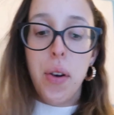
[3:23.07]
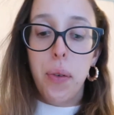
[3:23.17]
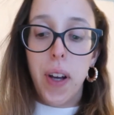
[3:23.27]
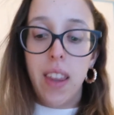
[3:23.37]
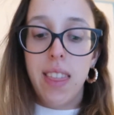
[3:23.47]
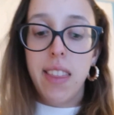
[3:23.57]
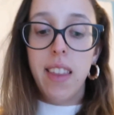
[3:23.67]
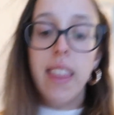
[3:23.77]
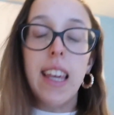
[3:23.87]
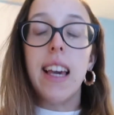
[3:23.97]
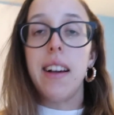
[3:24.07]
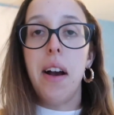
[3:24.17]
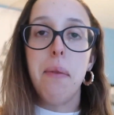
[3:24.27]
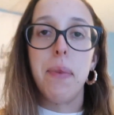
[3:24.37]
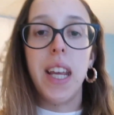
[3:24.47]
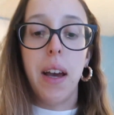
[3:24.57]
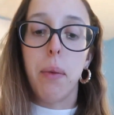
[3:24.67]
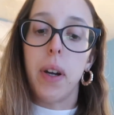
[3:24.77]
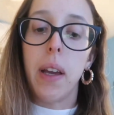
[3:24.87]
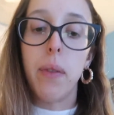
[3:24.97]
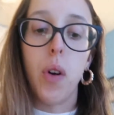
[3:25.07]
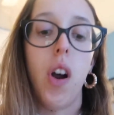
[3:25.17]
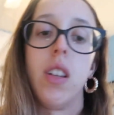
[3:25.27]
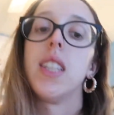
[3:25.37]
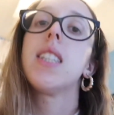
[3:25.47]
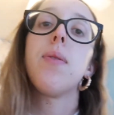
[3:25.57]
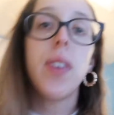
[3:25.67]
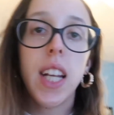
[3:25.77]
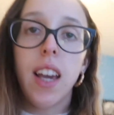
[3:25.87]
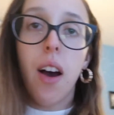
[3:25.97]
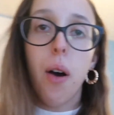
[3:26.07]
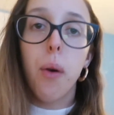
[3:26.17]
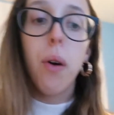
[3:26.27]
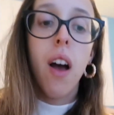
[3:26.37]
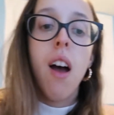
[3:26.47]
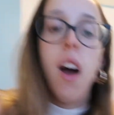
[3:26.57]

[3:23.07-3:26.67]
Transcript: with the company I'm working for on this video.